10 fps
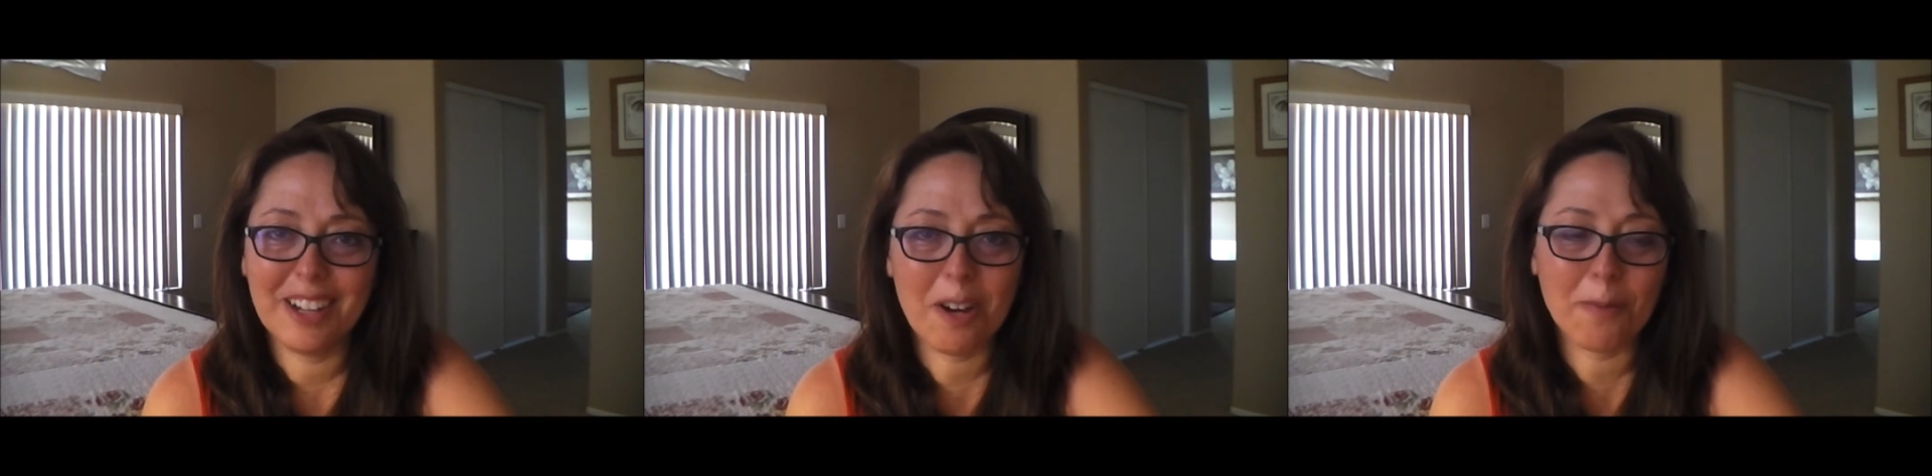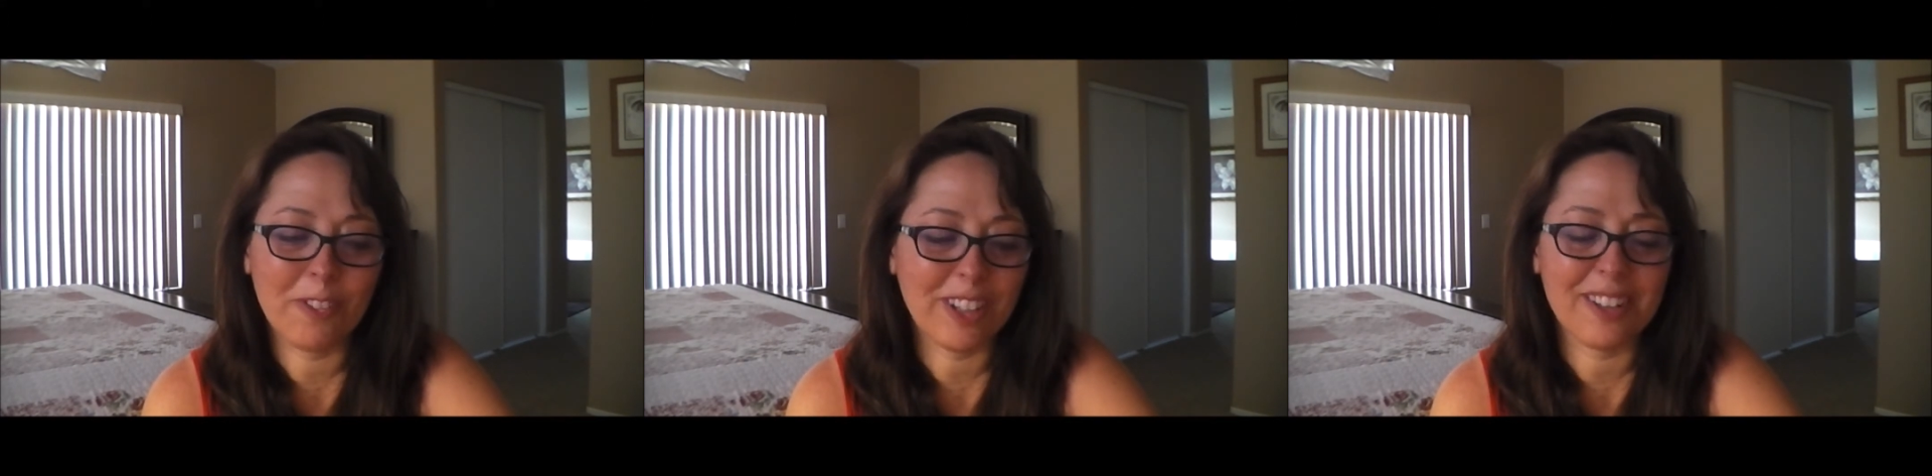
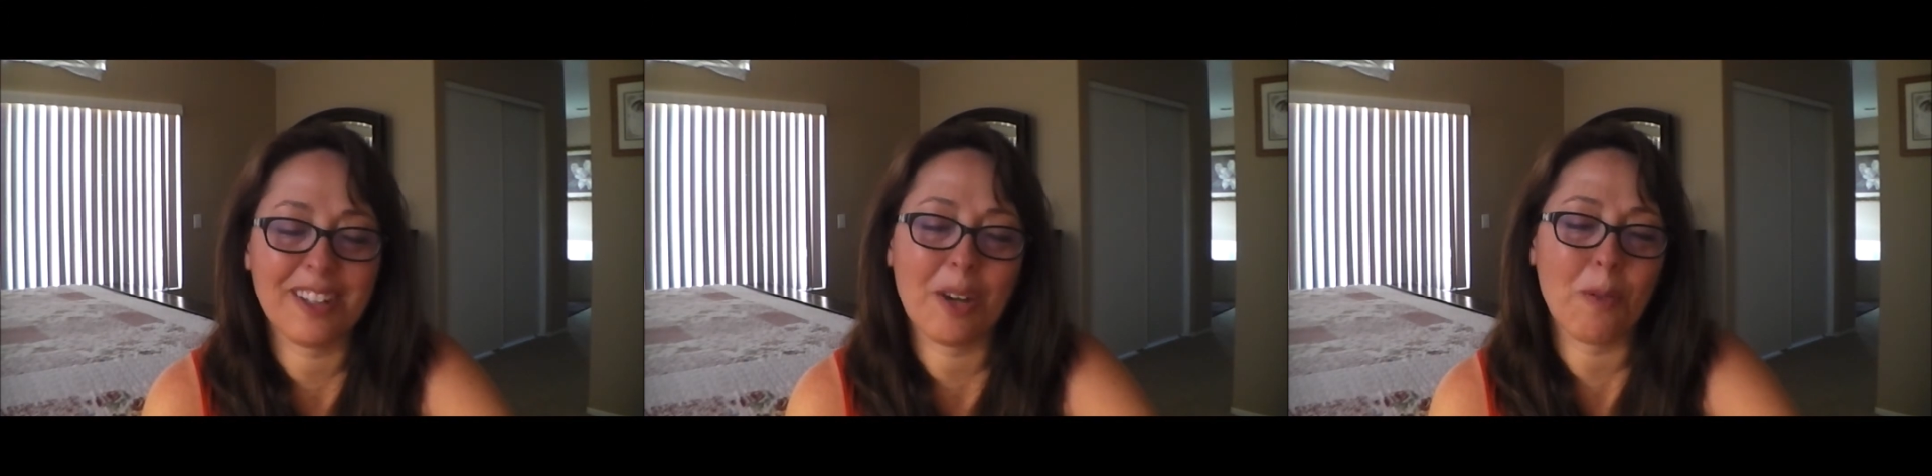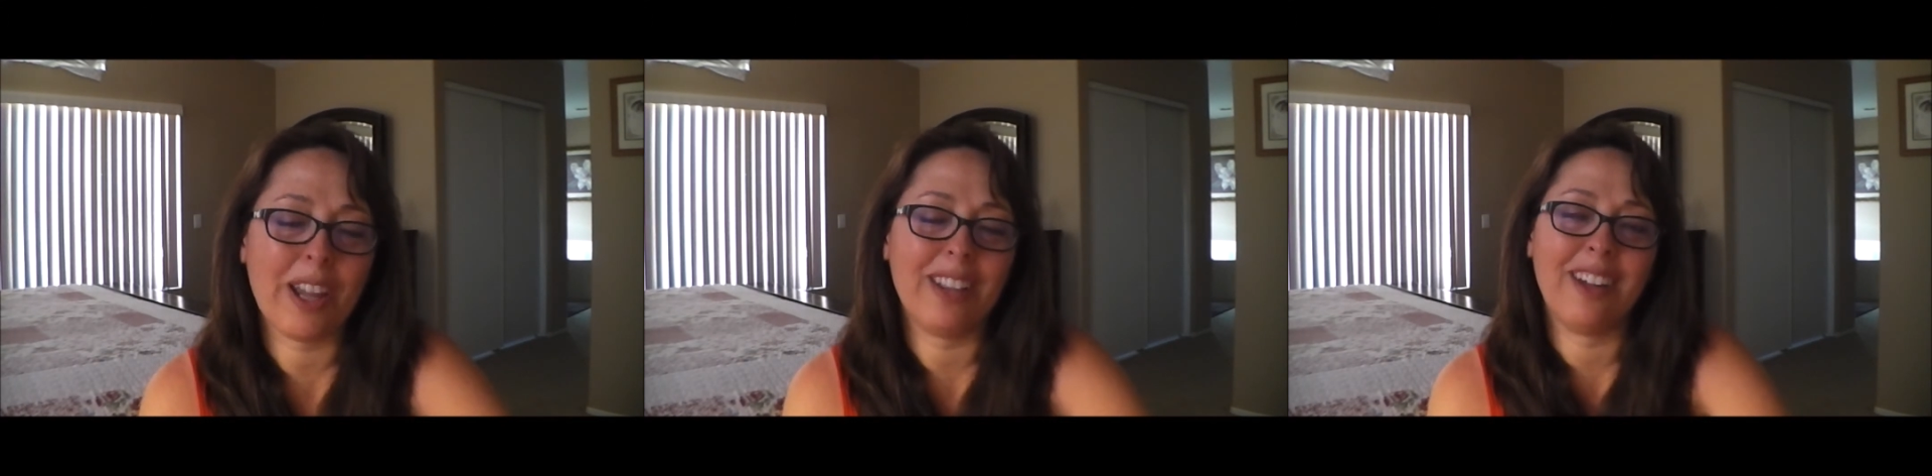Hopefully see a
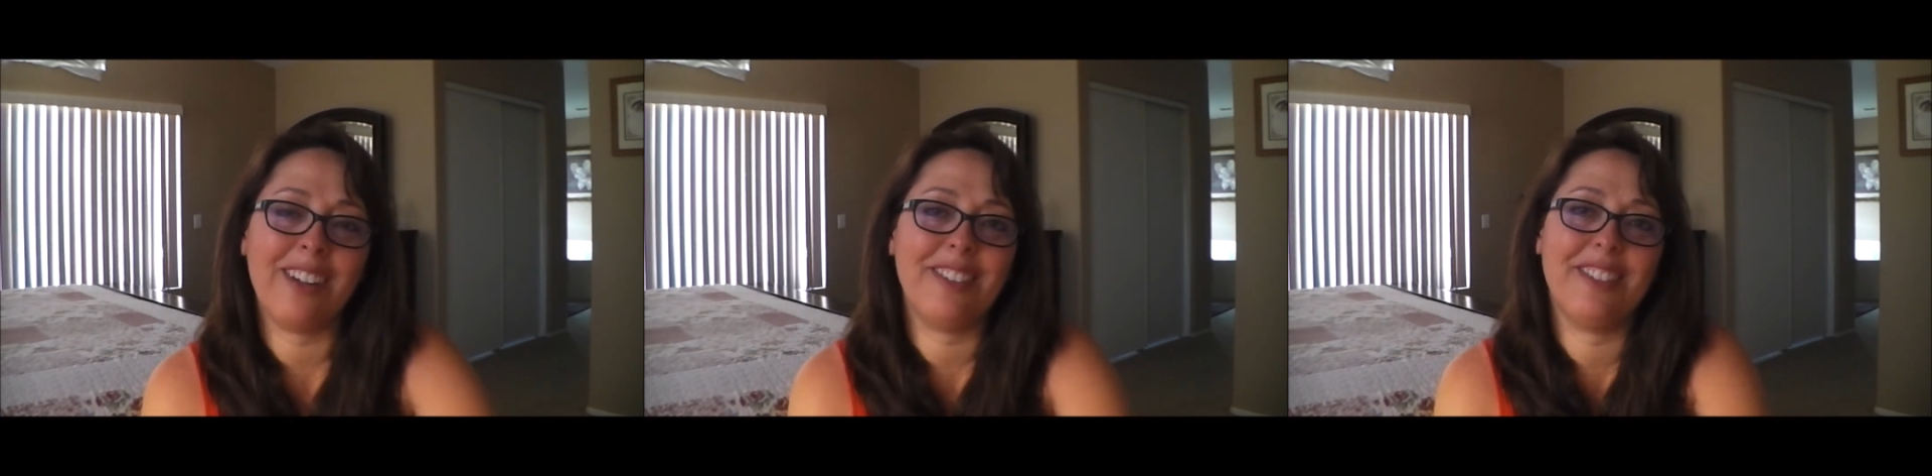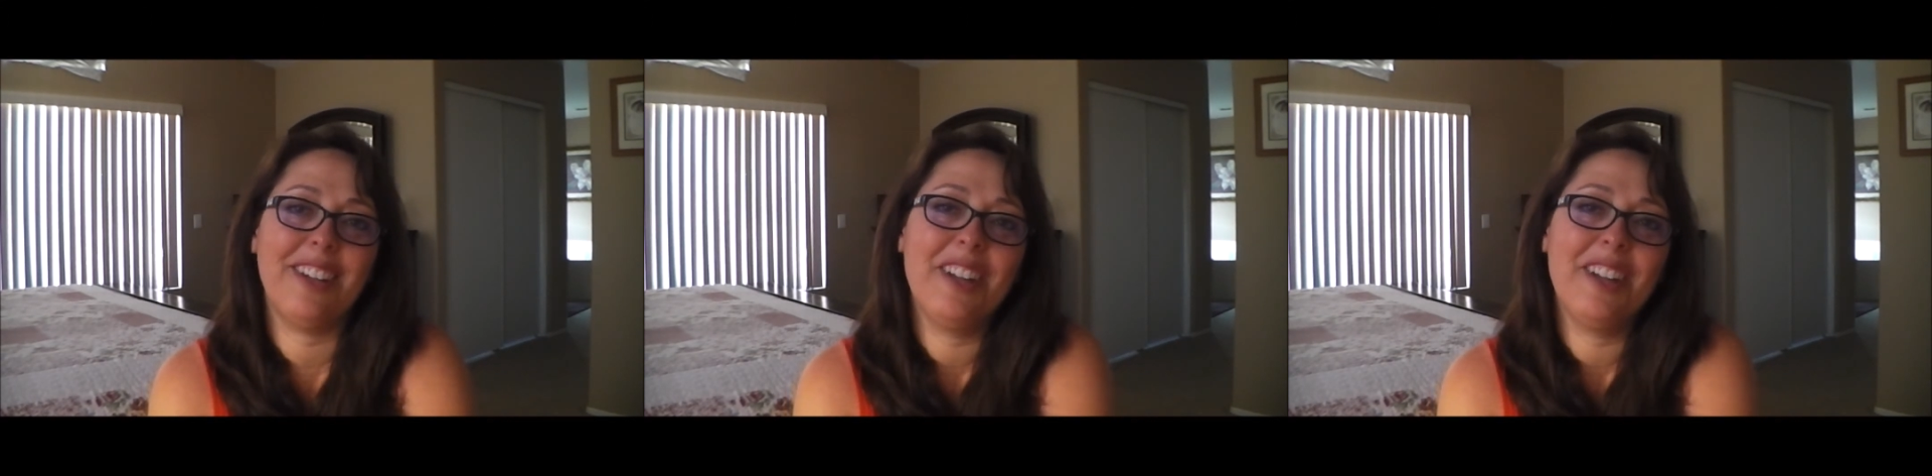weight loss.